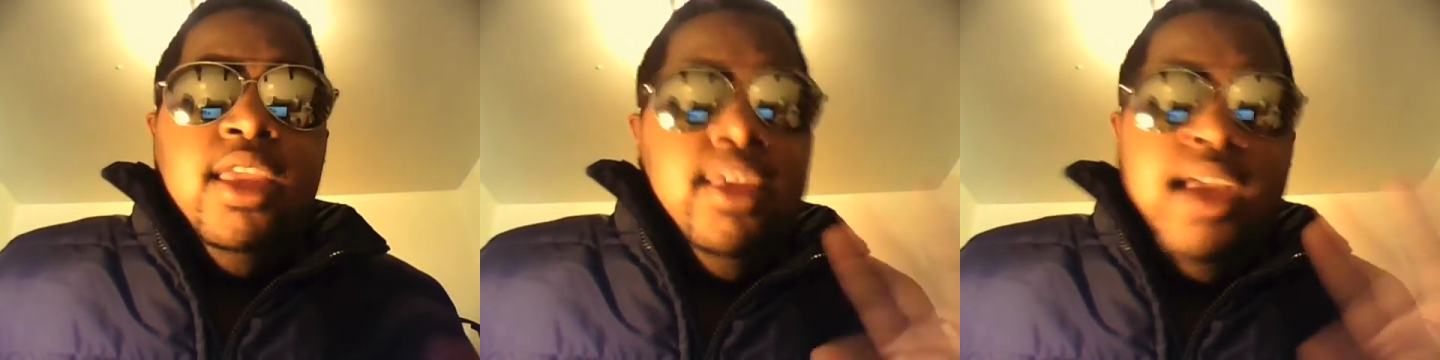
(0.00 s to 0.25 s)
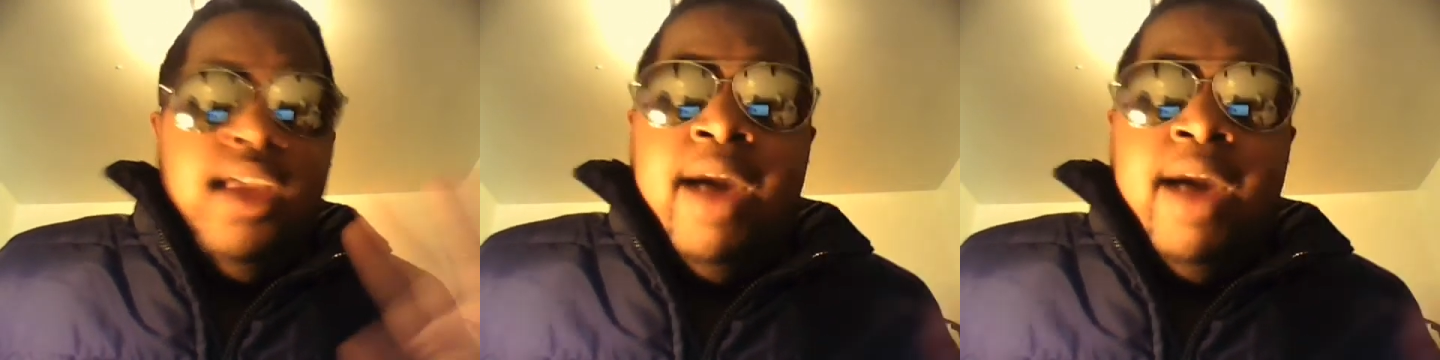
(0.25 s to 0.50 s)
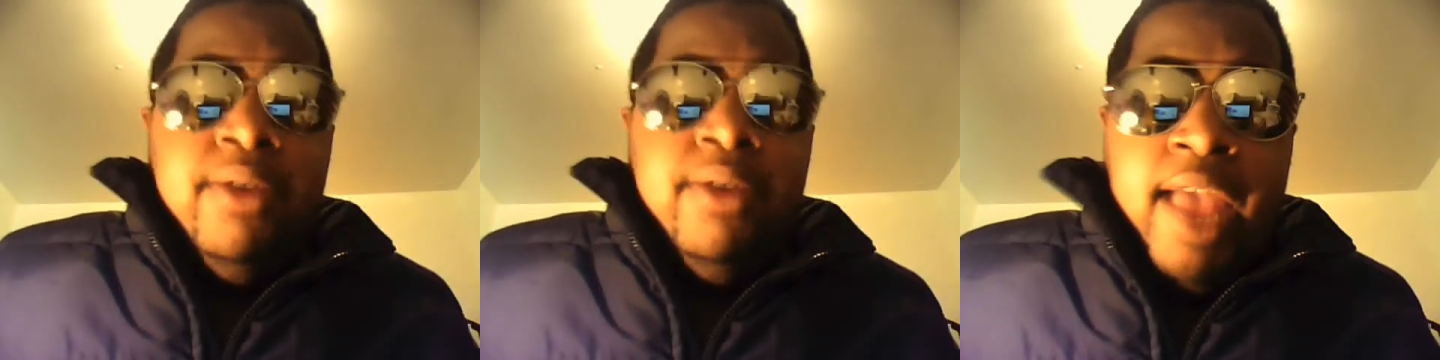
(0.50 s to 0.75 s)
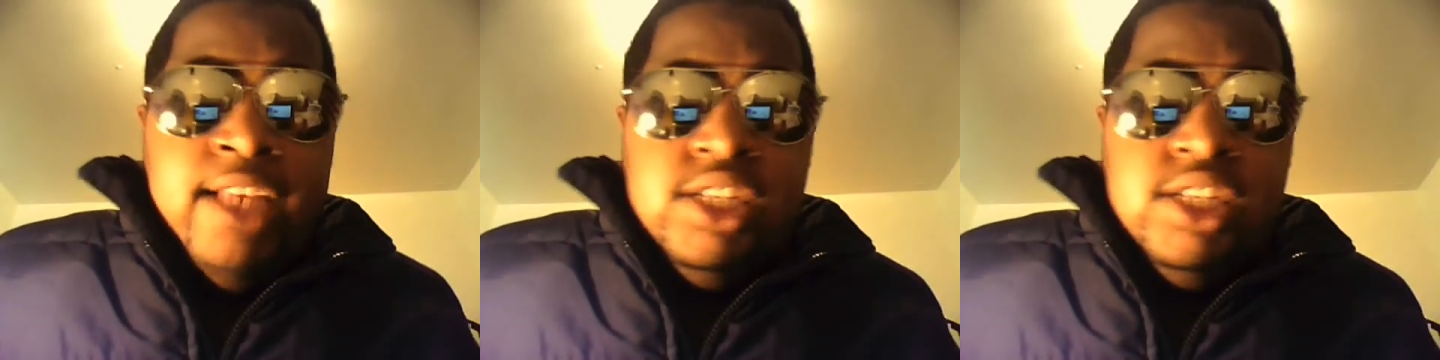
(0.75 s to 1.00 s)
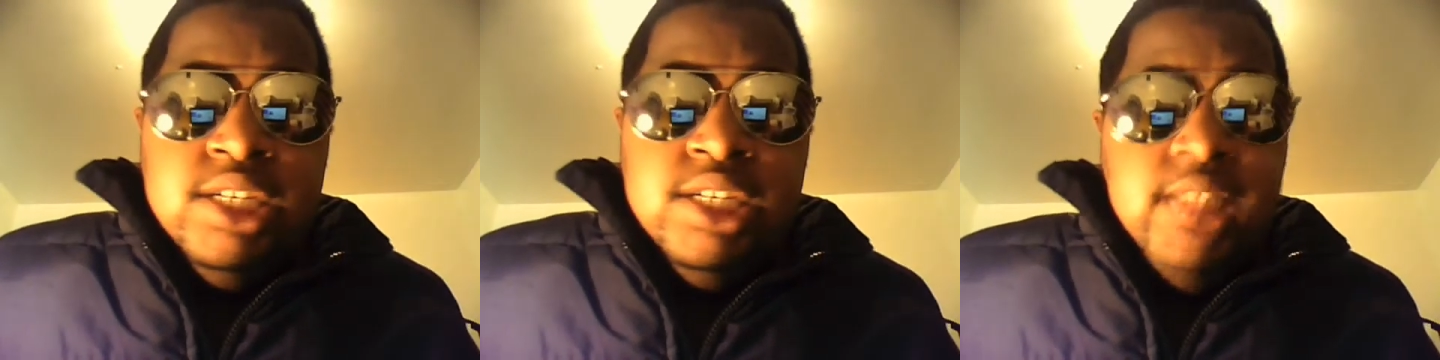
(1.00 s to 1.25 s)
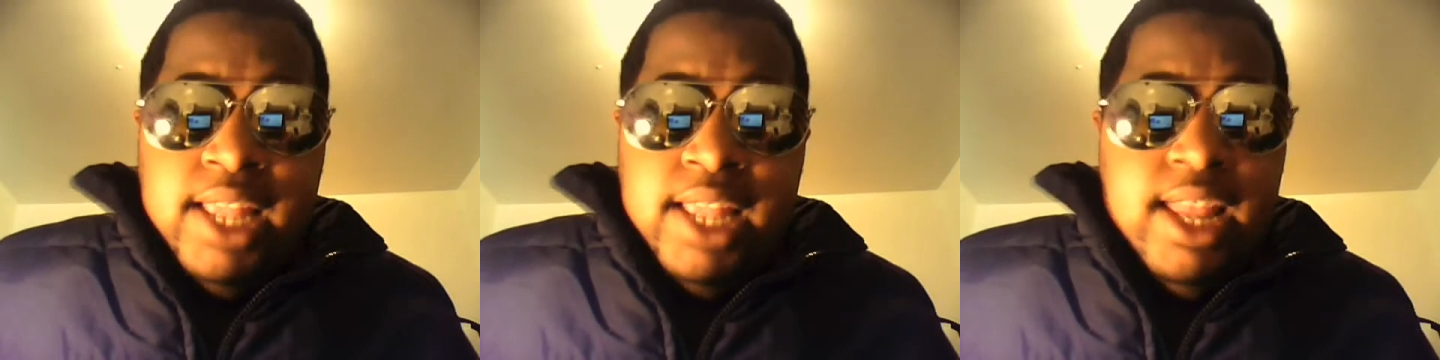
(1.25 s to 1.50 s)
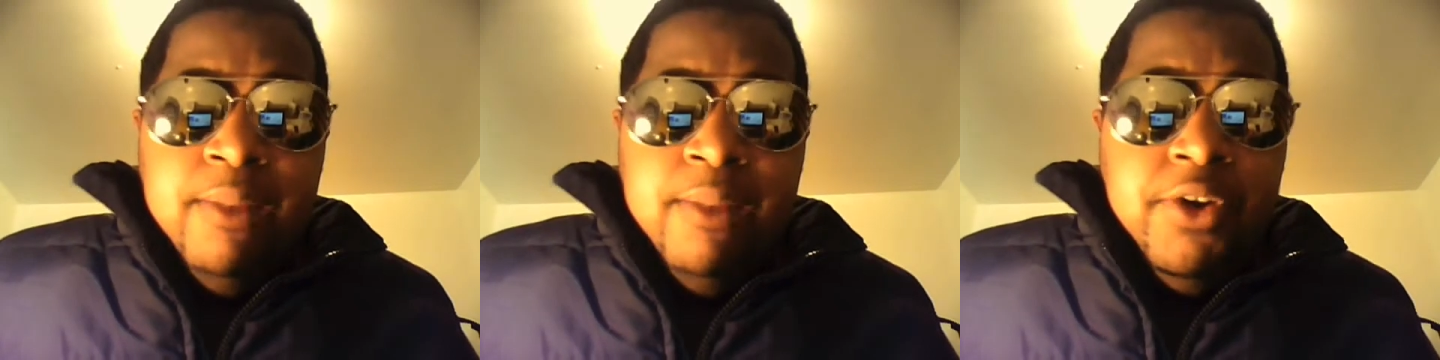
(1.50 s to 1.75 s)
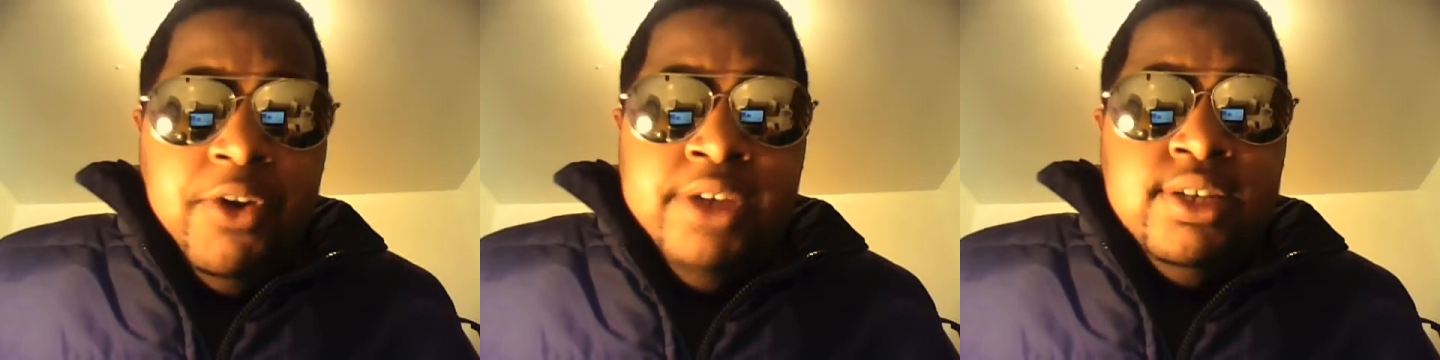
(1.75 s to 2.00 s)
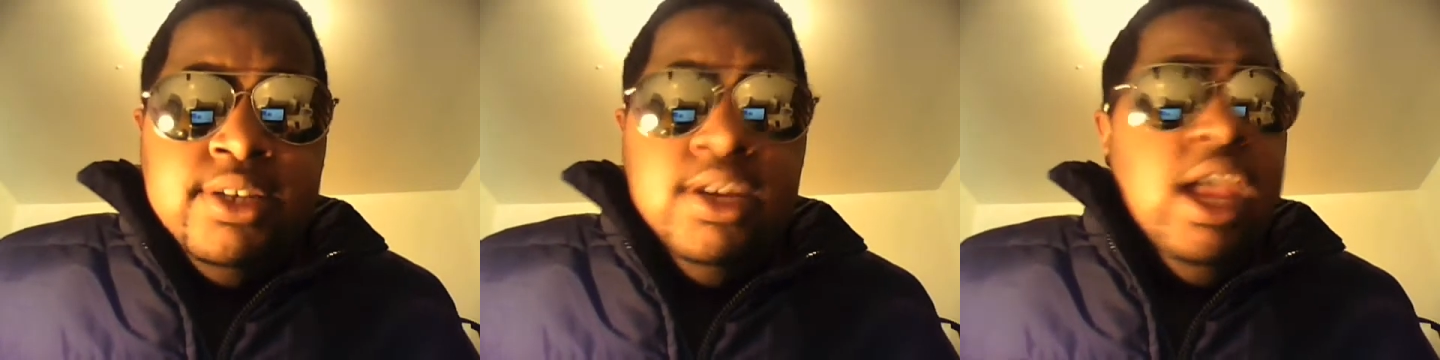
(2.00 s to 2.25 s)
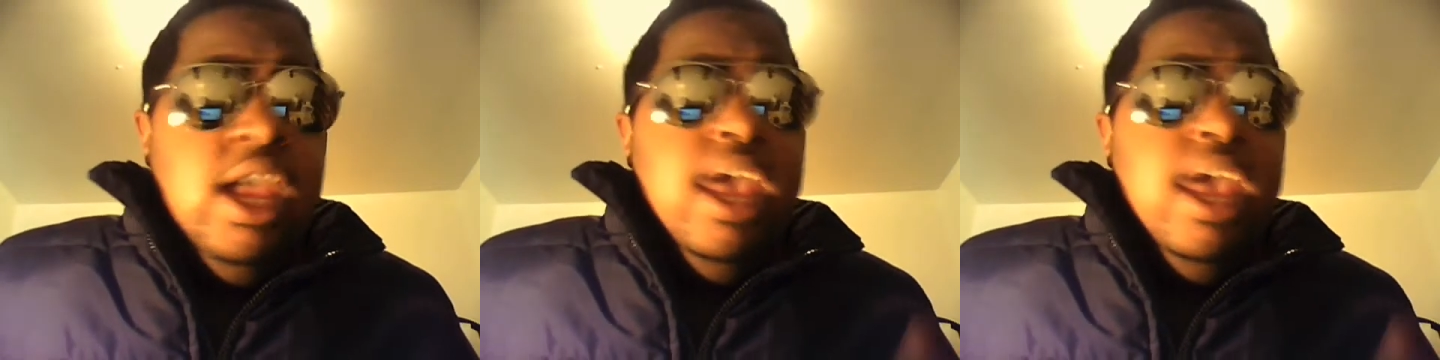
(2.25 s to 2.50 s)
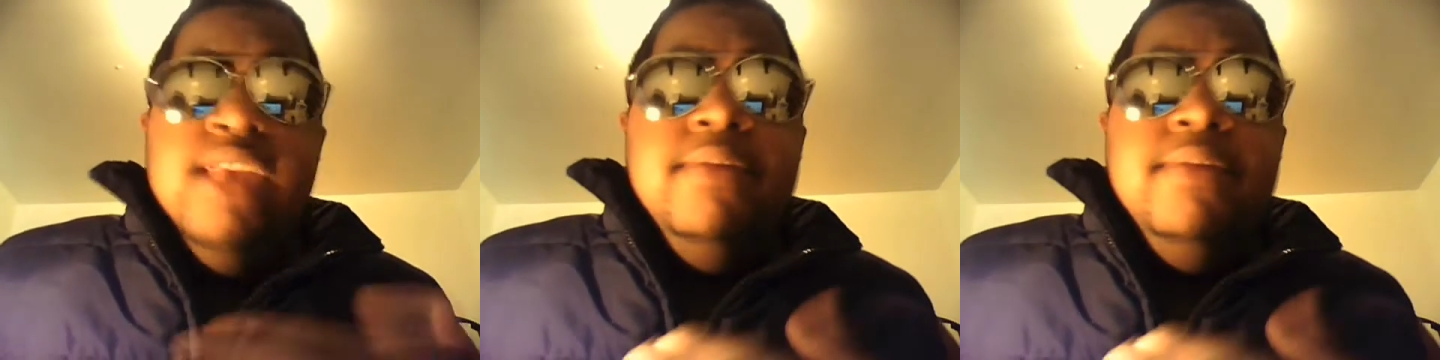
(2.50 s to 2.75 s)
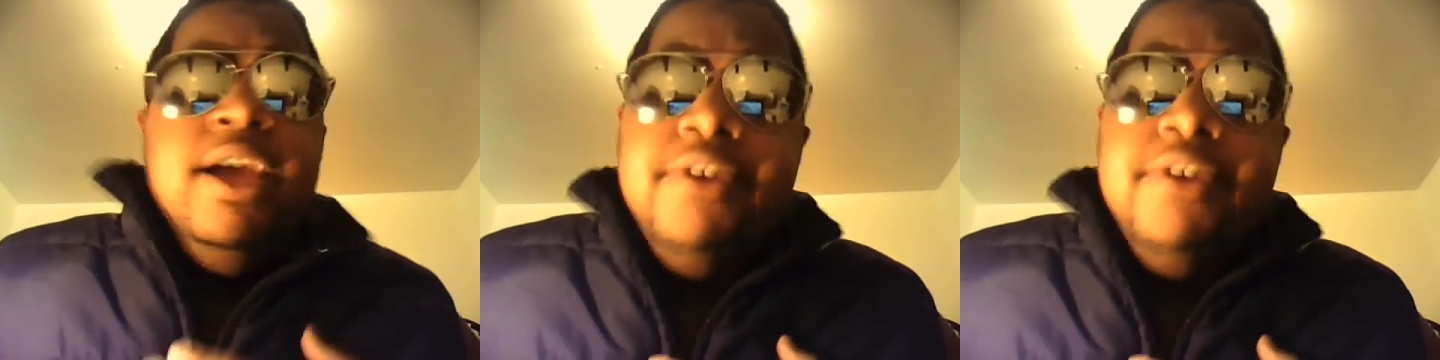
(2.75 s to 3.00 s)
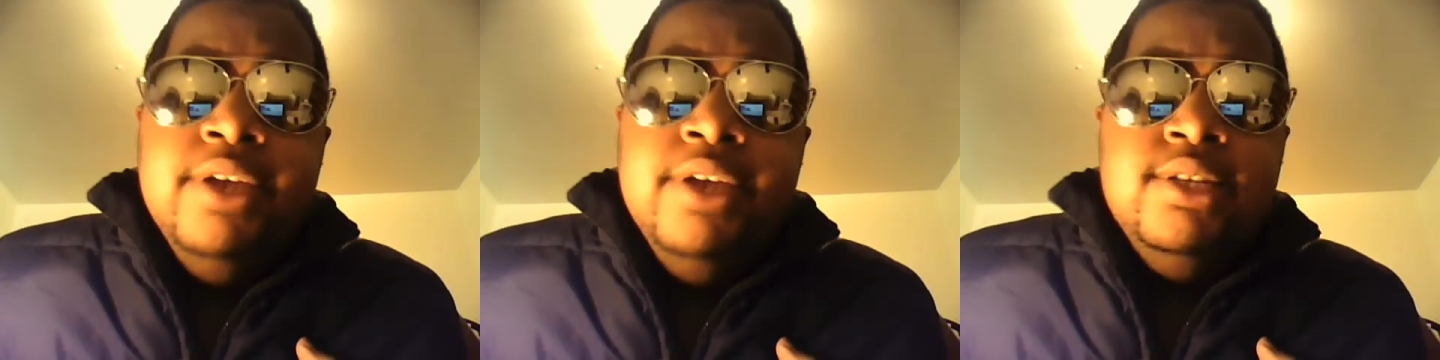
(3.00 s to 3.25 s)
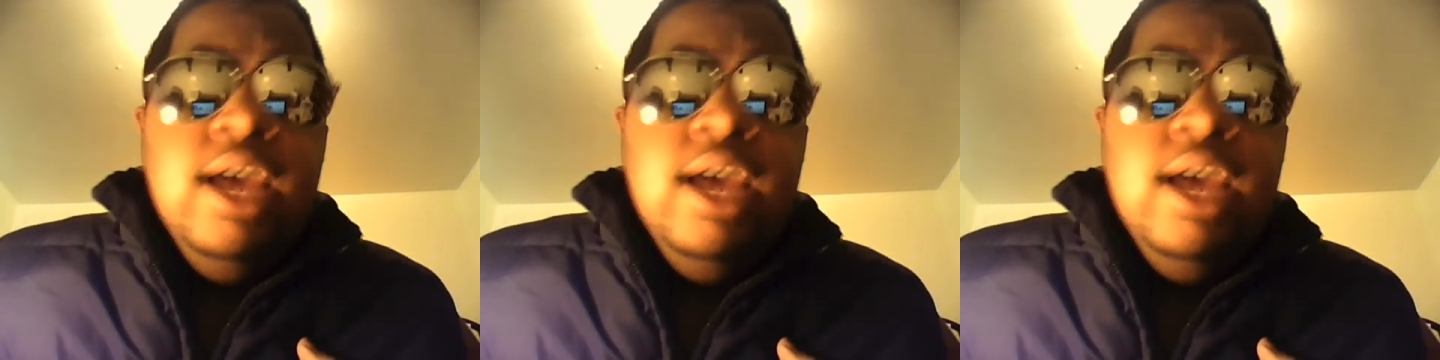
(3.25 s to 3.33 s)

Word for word: y'all y'all just gonna think that I'm crazy, and I'm not crazy.